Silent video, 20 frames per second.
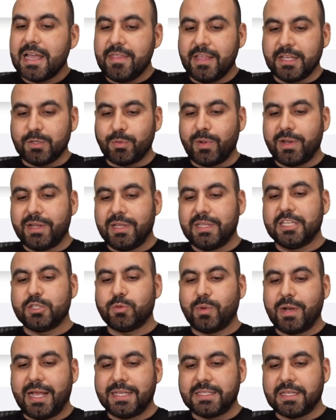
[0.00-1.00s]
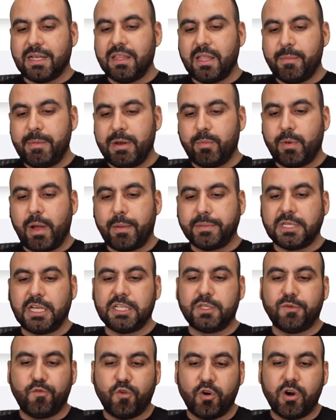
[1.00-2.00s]
This one, this one has unlimited
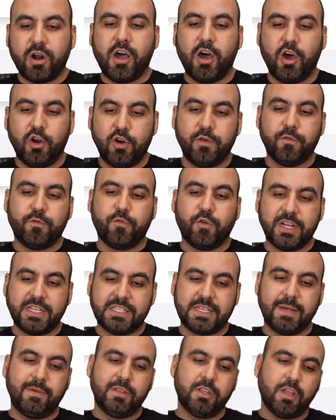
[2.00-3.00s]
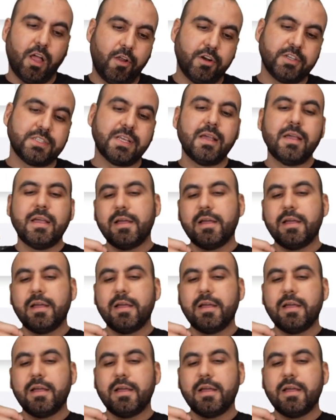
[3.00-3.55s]
websites for $147.